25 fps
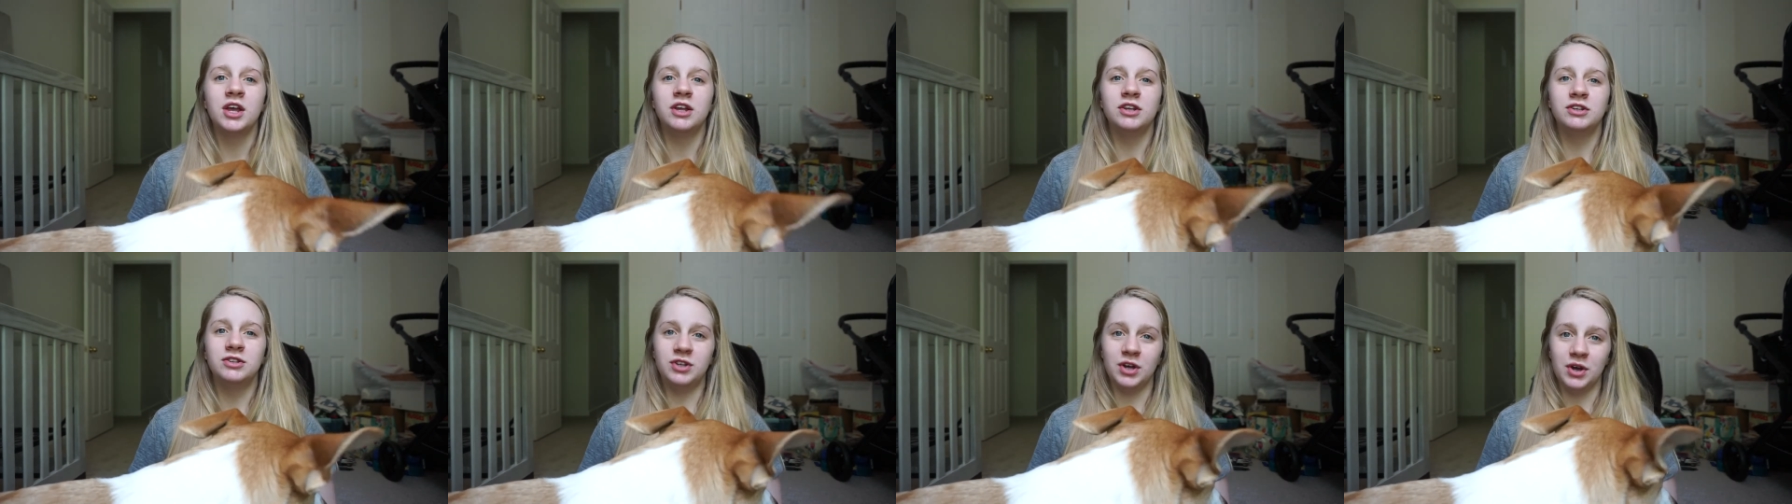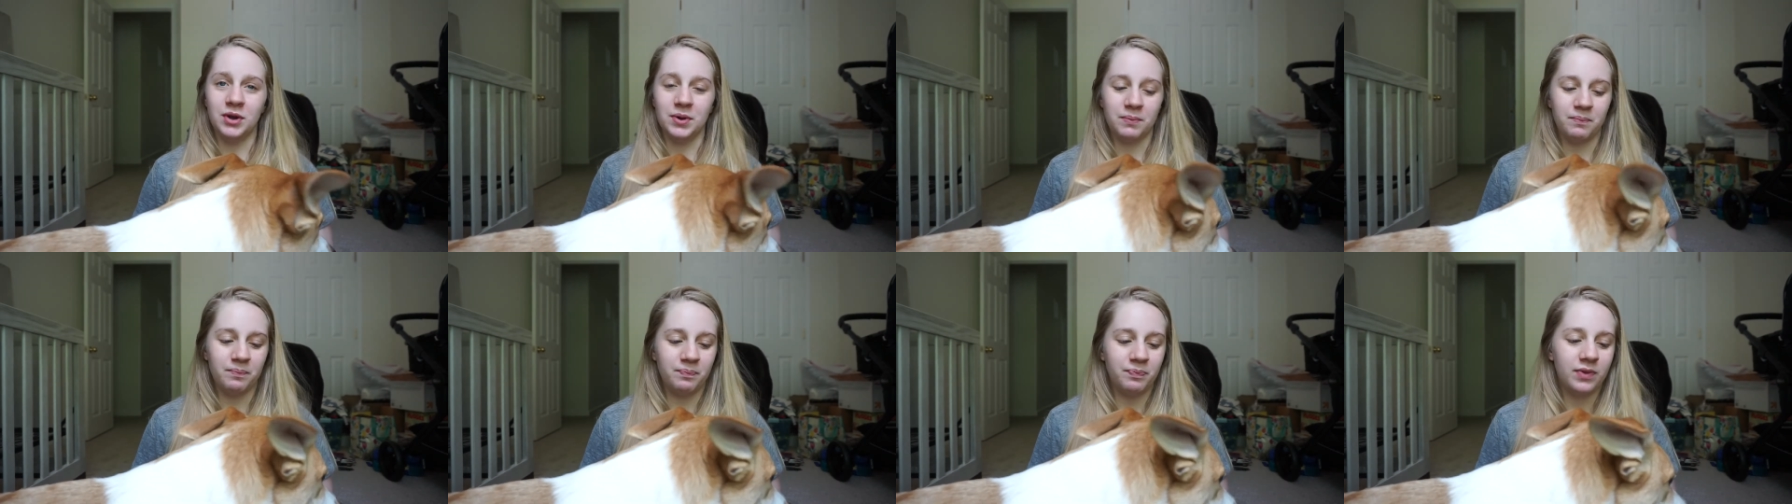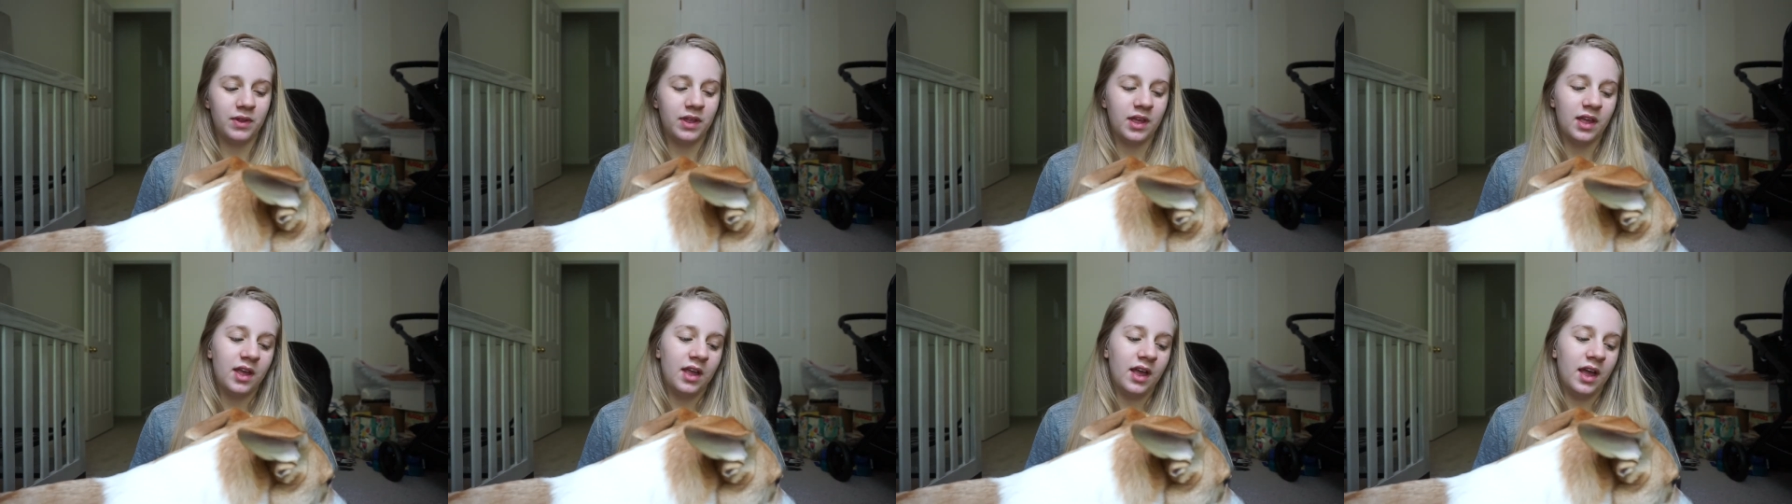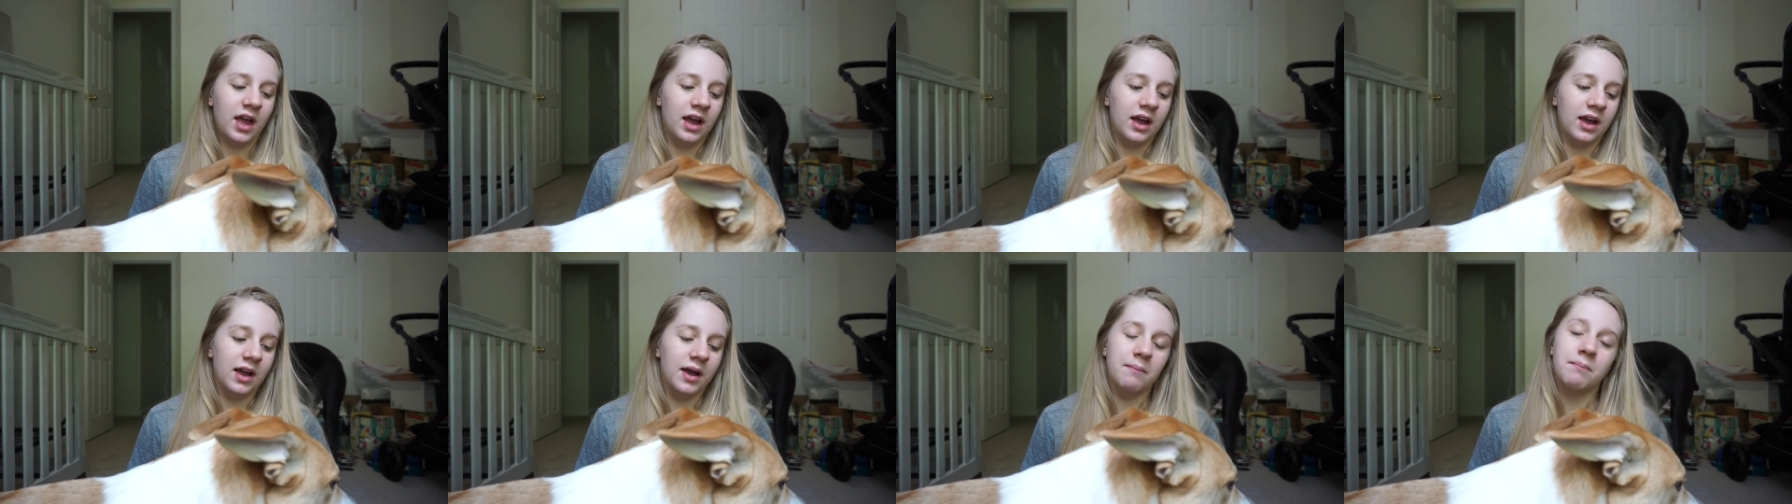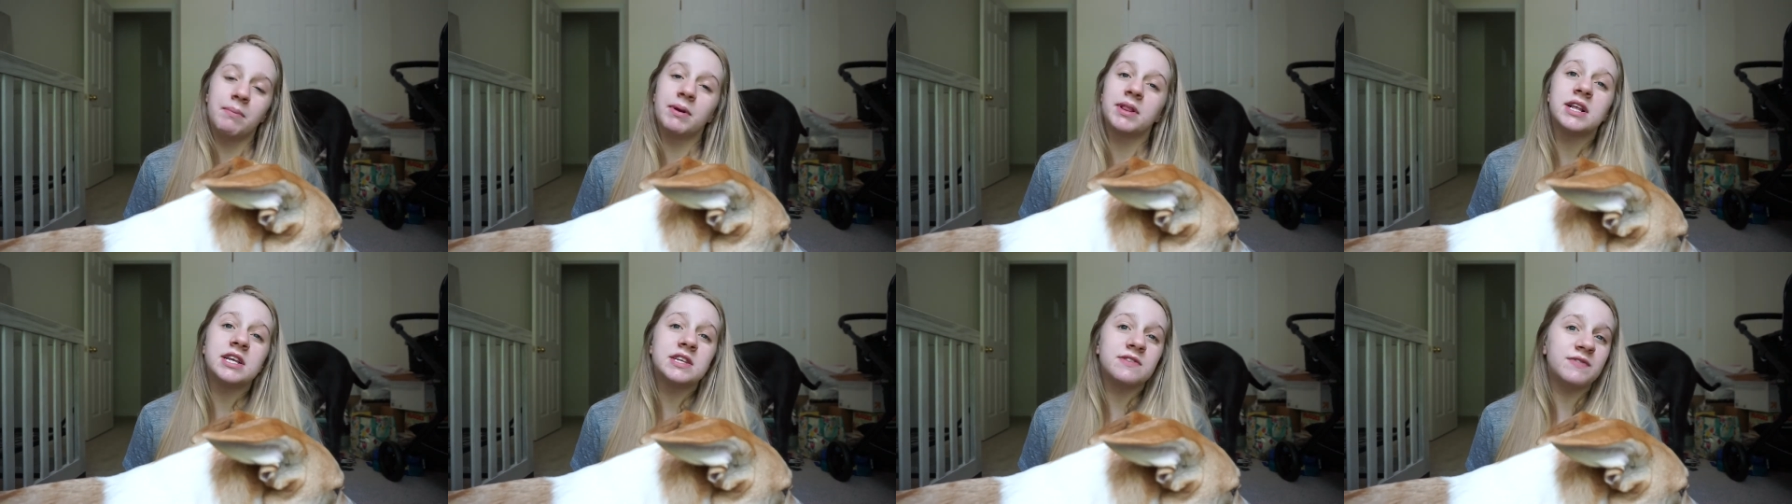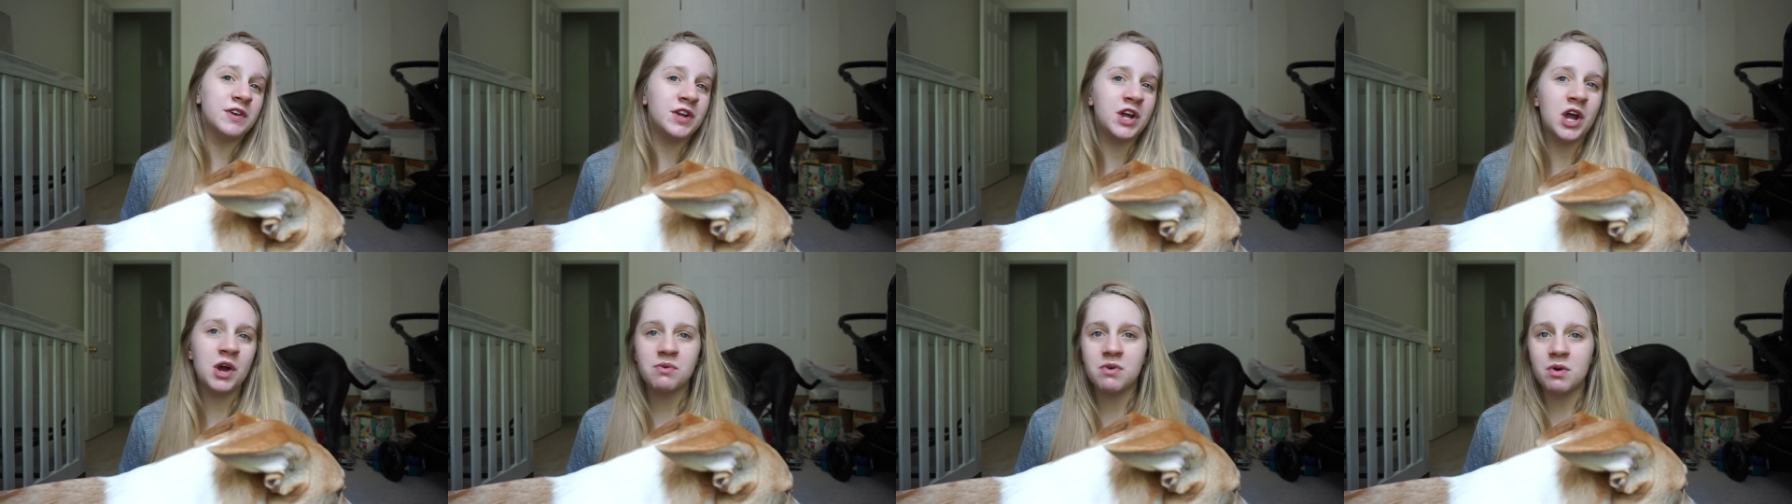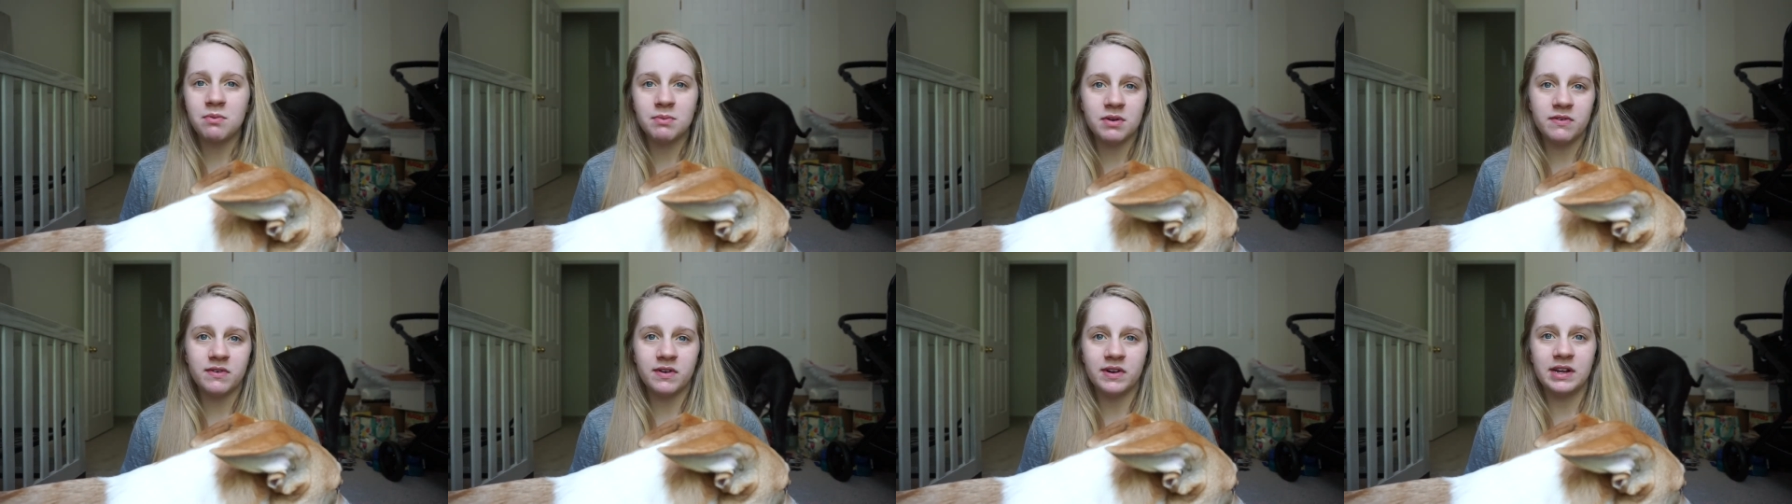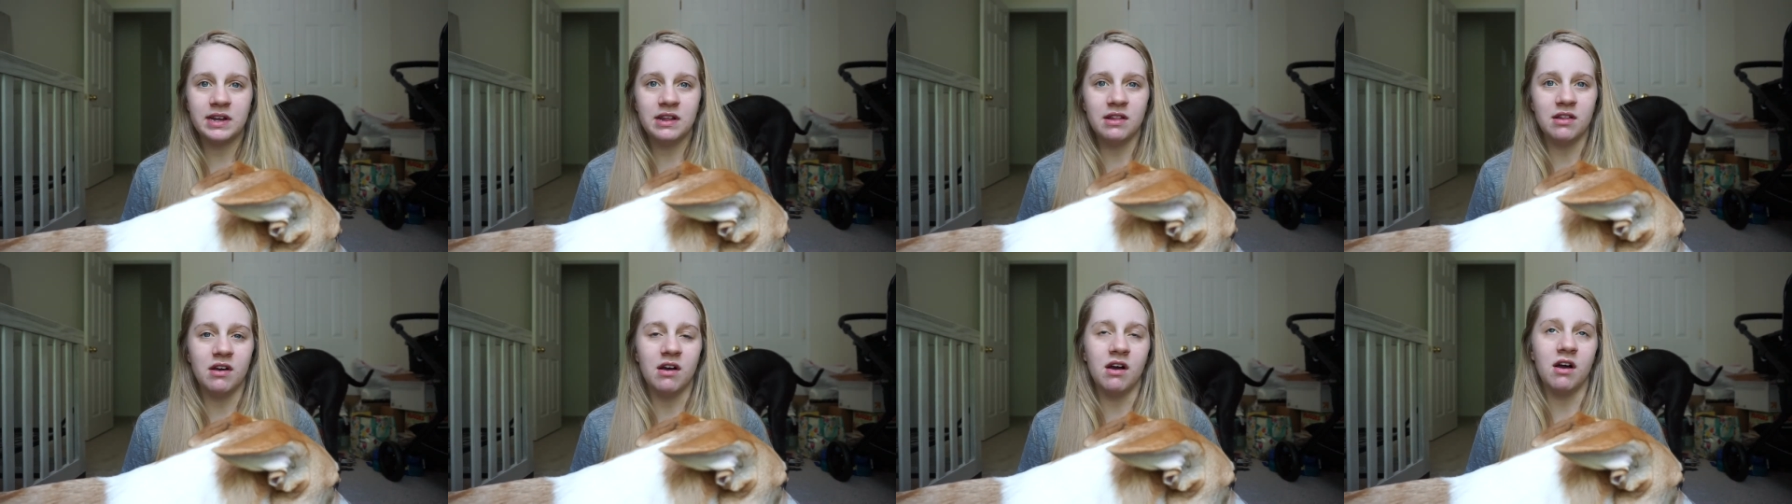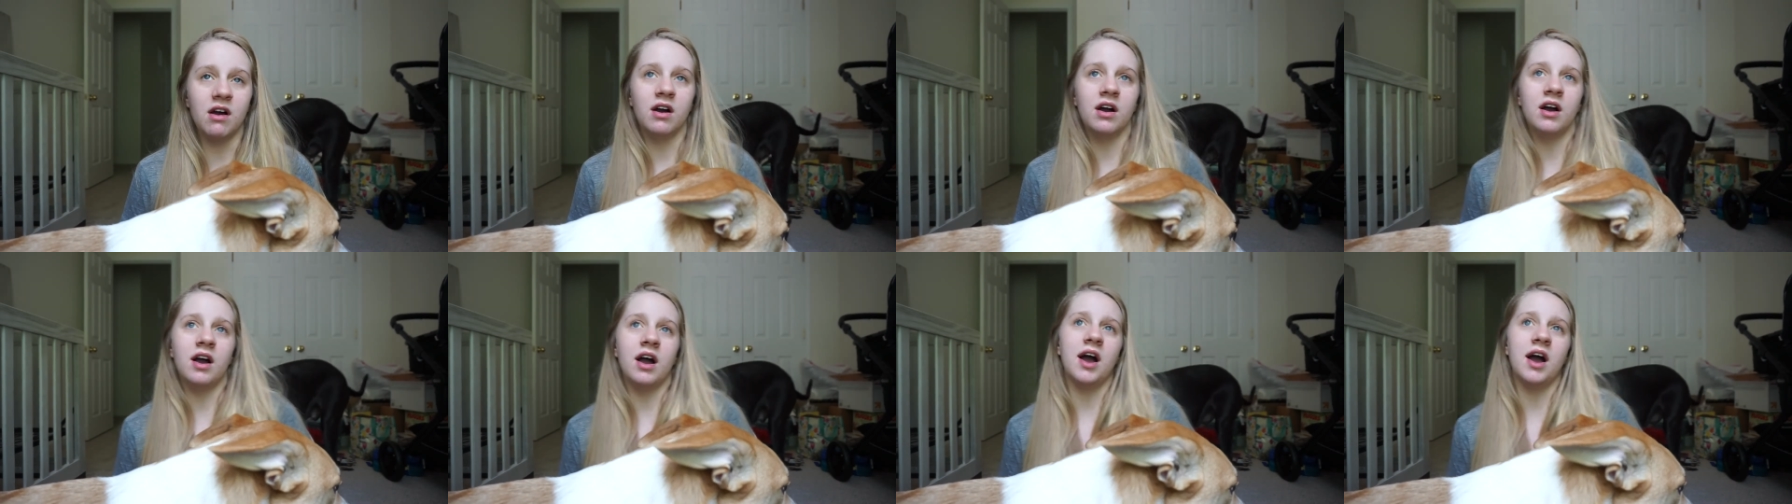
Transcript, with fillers: So, uh, but this video won't be very long.